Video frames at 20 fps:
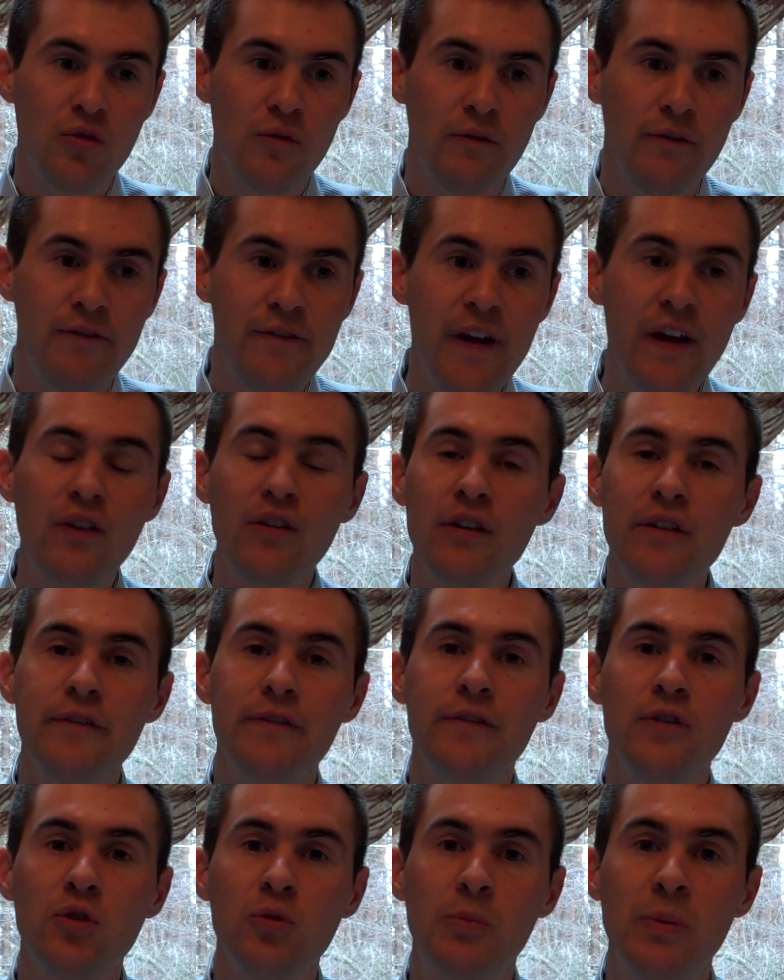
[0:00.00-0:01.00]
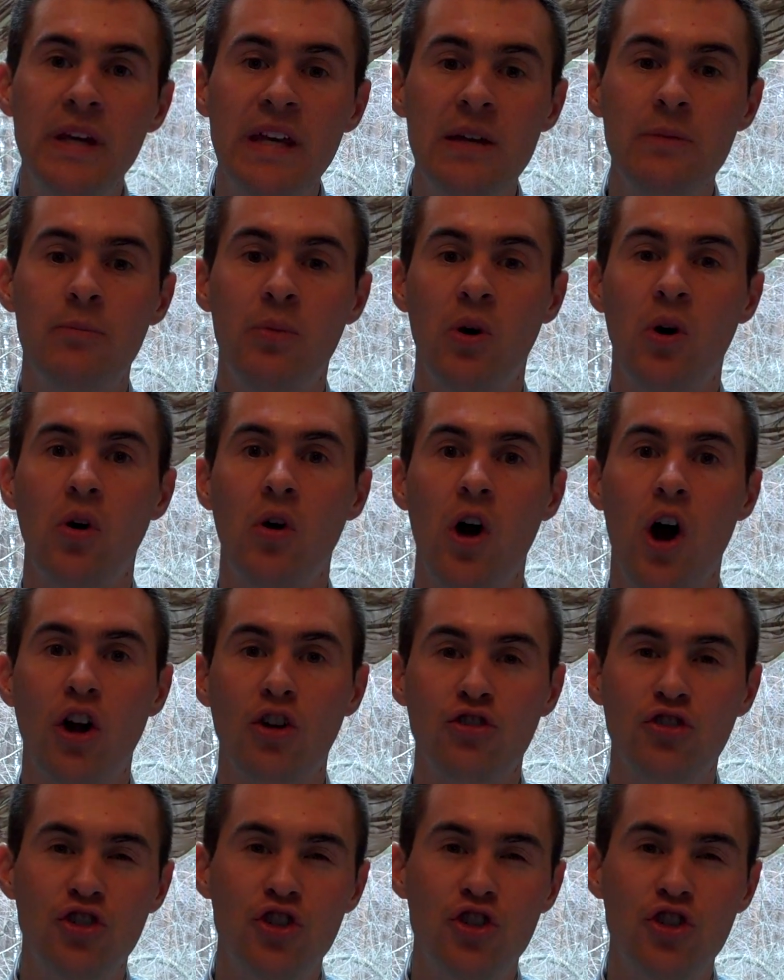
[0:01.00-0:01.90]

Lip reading: very few people are